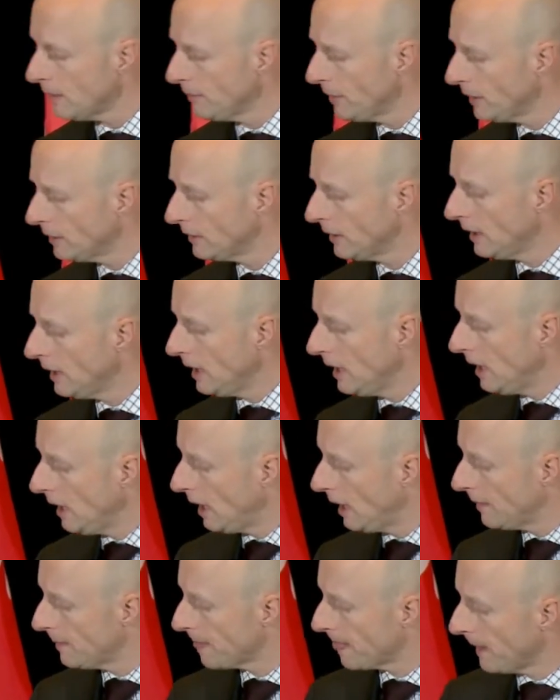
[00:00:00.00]
But
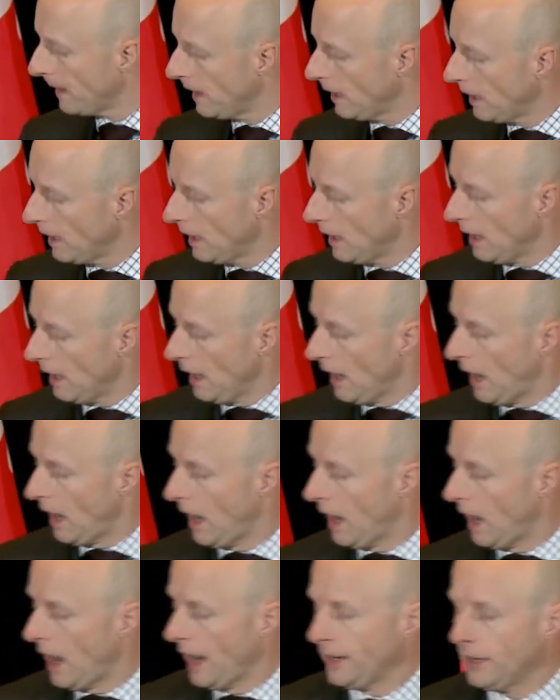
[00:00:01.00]
um,
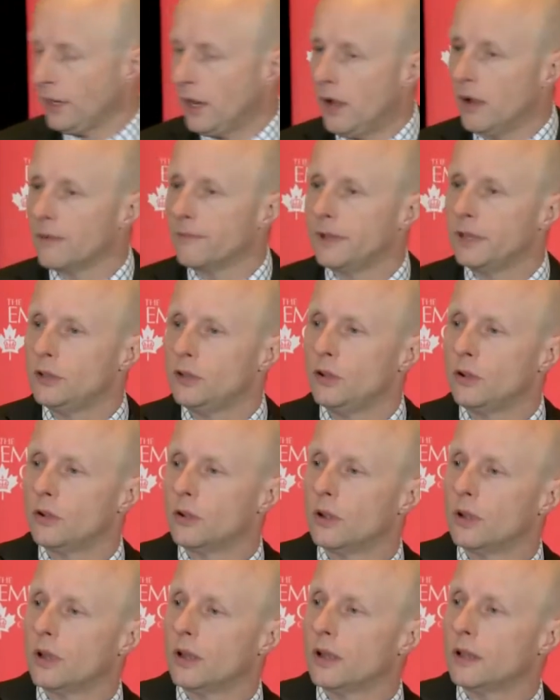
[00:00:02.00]
I, I don't know. I mean, you,
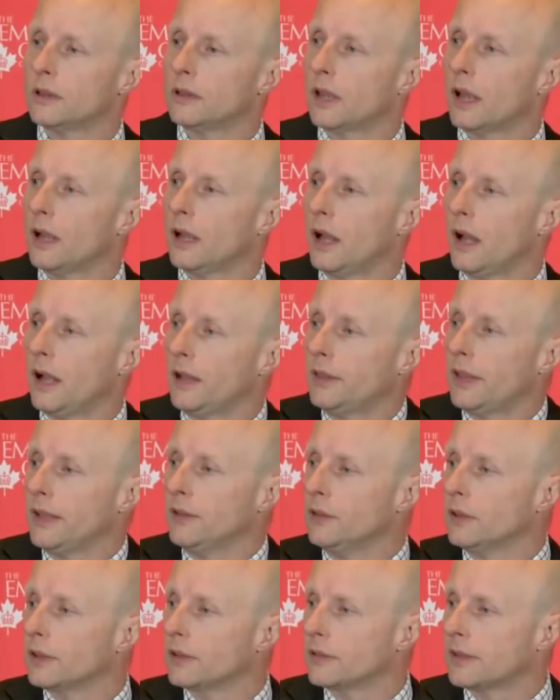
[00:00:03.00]
uh, uh at the
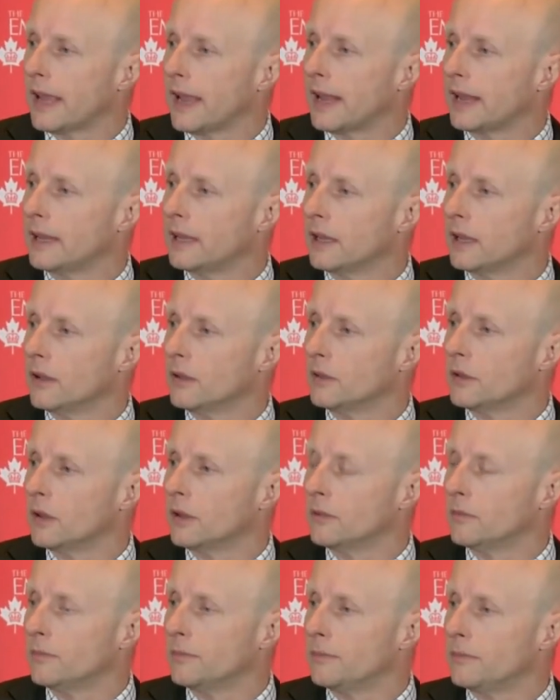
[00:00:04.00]
end of the day, the,
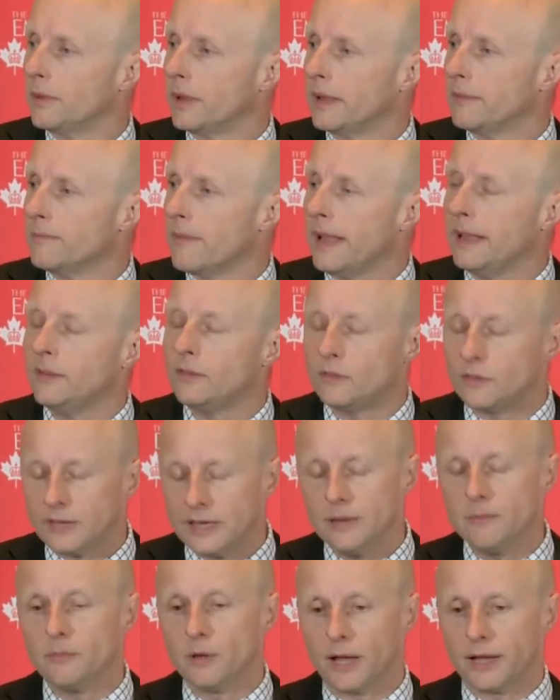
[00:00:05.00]
it may
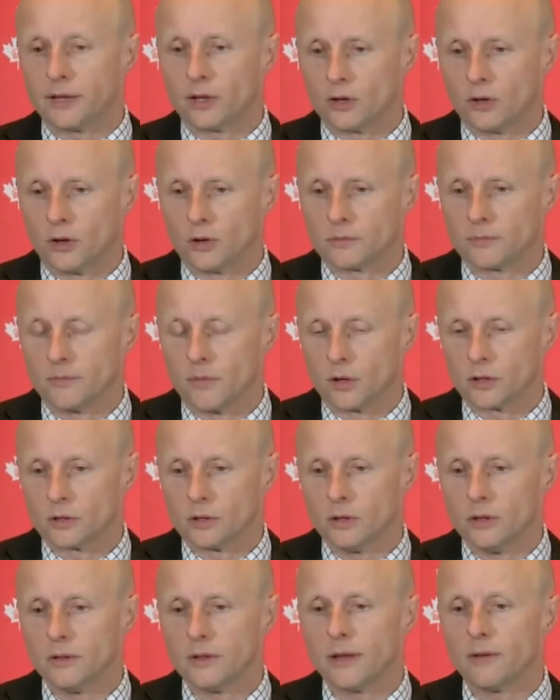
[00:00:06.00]
seem like an odd
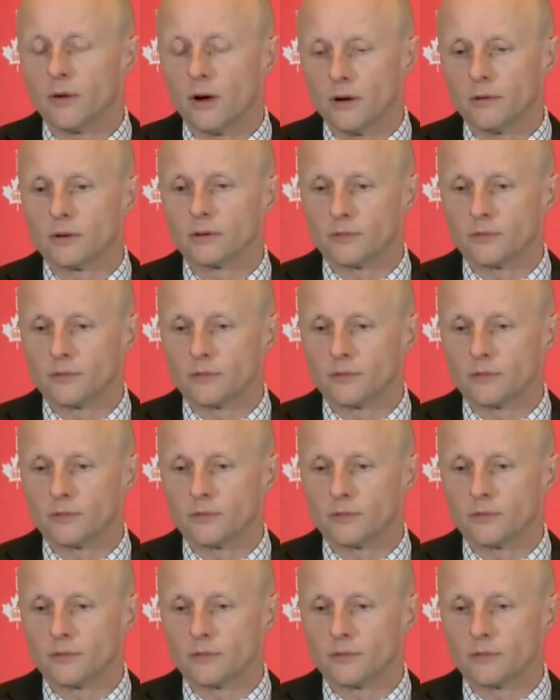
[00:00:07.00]
model. There are